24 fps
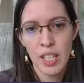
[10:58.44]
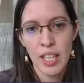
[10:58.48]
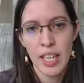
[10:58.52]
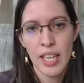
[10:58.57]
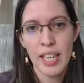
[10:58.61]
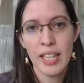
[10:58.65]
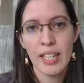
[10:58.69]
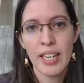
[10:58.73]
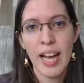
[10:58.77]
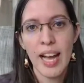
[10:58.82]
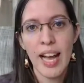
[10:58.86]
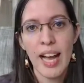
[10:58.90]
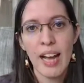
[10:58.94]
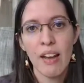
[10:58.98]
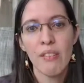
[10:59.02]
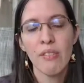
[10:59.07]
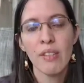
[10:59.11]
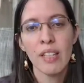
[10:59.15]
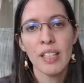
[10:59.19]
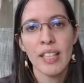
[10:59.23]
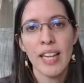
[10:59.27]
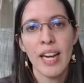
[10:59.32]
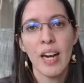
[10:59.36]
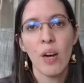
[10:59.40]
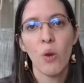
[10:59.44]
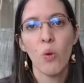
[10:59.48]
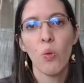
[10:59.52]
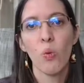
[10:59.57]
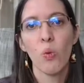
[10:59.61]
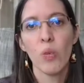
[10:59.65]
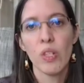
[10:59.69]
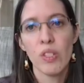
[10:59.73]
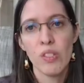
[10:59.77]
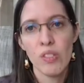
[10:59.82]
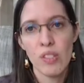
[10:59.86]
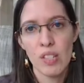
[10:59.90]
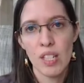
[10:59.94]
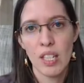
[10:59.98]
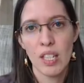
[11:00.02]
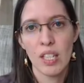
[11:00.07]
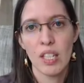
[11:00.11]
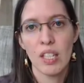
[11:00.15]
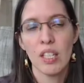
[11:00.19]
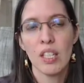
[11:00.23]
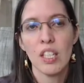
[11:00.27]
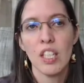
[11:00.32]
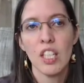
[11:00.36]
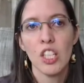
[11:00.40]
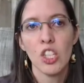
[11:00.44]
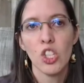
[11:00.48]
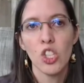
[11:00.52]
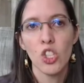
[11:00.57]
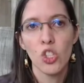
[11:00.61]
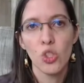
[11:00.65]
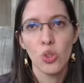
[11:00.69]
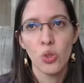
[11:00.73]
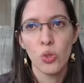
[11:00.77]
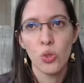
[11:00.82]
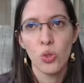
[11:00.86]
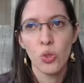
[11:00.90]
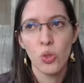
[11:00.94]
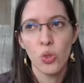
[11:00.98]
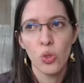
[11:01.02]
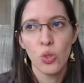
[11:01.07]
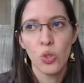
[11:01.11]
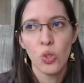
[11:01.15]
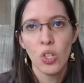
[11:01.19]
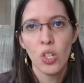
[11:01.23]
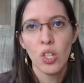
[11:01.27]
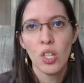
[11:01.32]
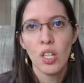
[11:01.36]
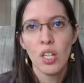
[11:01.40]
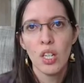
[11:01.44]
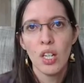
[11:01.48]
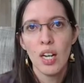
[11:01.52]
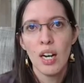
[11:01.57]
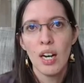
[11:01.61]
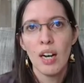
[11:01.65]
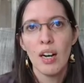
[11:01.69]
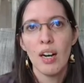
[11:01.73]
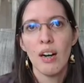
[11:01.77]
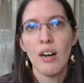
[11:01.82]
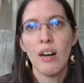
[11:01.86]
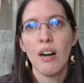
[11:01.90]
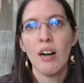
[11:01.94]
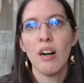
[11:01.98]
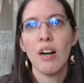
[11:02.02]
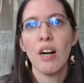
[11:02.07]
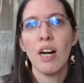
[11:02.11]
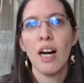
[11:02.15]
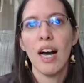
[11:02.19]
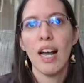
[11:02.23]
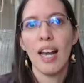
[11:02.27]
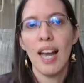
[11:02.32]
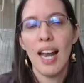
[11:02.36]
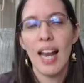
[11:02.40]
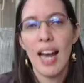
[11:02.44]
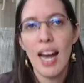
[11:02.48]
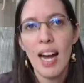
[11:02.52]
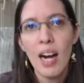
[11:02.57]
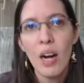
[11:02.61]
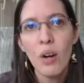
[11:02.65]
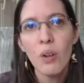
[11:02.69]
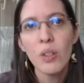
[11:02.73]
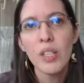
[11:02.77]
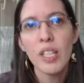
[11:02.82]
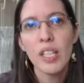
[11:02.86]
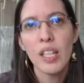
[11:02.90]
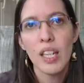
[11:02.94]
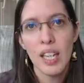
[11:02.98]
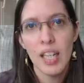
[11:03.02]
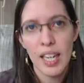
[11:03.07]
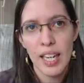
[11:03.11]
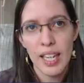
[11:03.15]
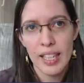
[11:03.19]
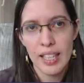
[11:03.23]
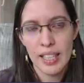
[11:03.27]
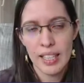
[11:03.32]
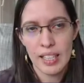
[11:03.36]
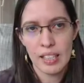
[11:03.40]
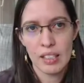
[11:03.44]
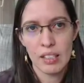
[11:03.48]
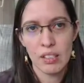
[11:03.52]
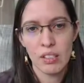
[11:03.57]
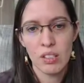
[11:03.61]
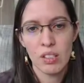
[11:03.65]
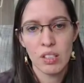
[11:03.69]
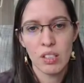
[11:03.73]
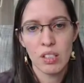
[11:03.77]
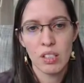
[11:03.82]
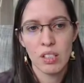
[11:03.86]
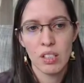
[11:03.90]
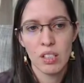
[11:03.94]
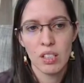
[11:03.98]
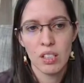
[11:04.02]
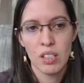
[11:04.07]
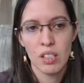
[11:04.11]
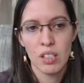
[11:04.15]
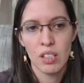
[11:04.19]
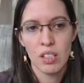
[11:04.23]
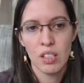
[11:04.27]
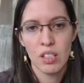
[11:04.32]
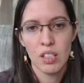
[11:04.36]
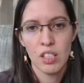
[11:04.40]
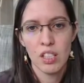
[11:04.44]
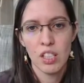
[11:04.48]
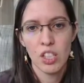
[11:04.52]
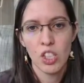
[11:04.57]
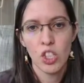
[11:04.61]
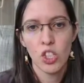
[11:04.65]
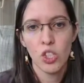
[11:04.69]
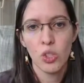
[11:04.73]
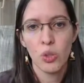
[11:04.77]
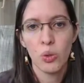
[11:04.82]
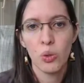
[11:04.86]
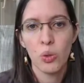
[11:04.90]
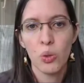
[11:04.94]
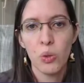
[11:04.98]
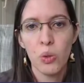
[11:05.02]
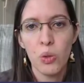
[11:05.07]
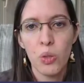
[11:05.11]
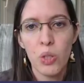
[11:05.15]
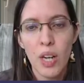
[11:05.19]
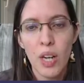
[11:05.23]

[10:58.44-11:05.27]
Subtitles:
And having that wisdom to allow the clients to